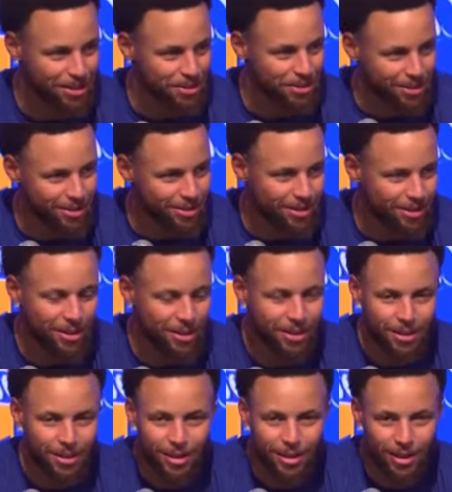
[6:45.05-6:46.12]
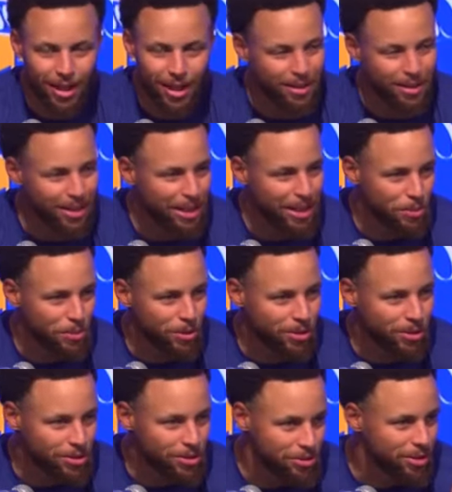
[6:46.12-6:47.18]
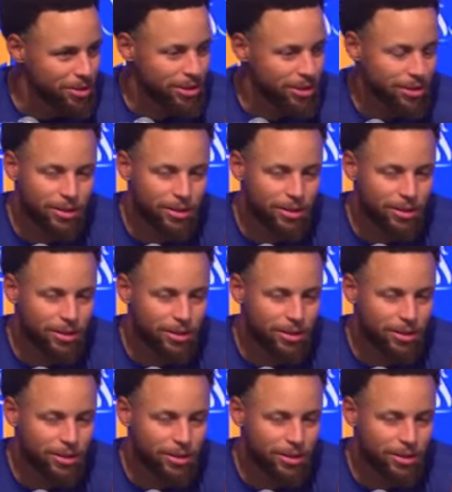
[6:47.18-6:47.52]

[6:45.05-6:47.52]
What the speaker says: of just how the game works usually.